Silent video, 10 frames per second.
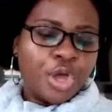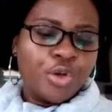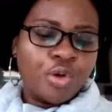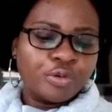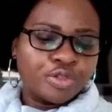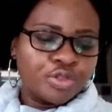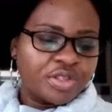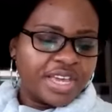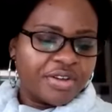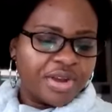Go to
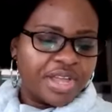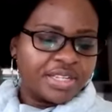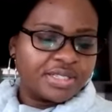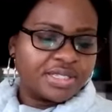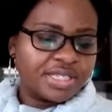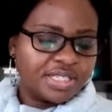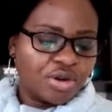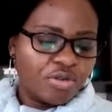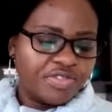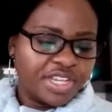the great city of